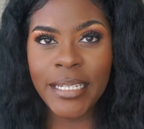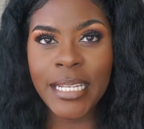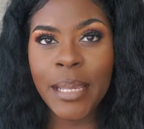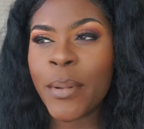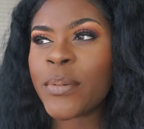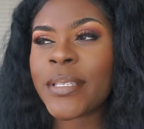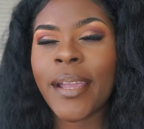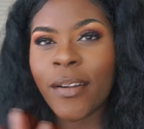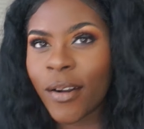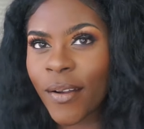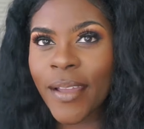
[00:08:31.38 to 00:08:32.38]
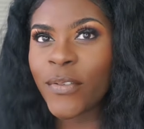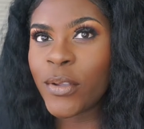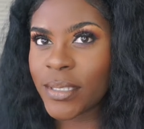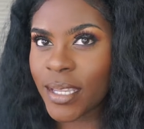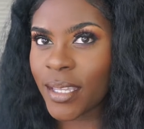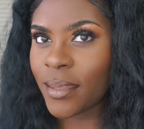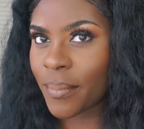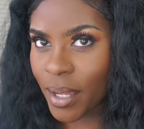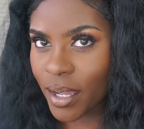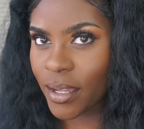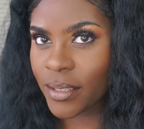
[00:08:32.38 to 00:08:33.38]
a DM and was like, girl, have you seen the
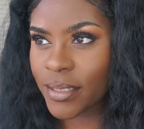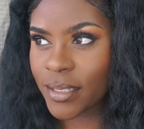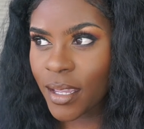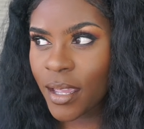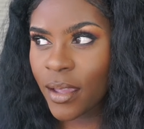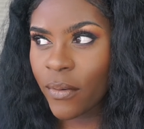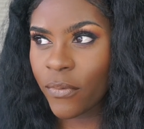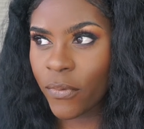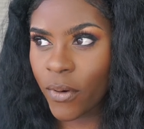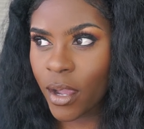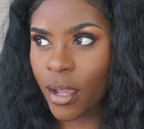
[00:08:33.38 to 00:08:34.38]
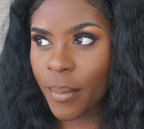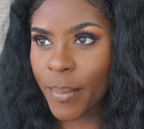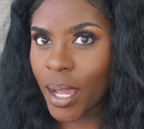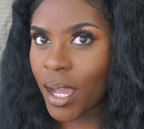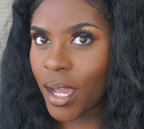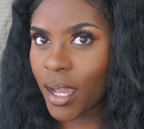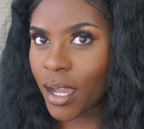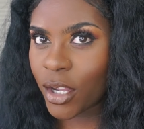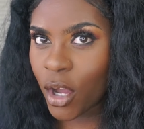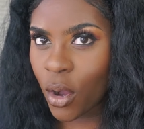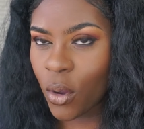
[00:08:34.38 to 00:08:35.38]
mugs from
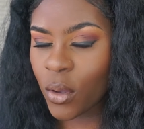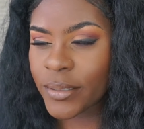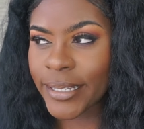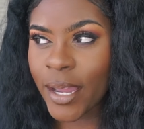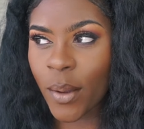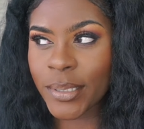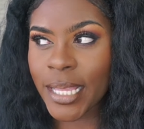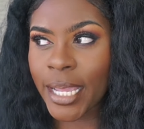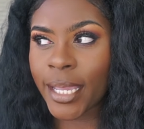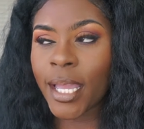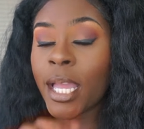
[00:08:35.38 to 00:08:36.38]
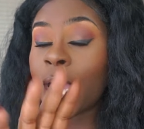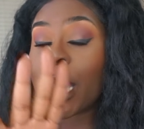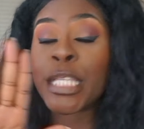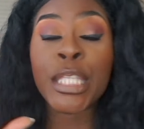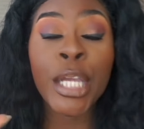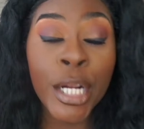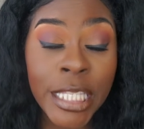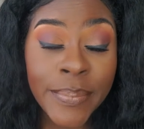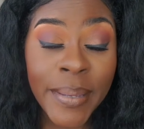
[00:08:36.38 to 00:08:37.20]
Kohl's? And I was like, excuse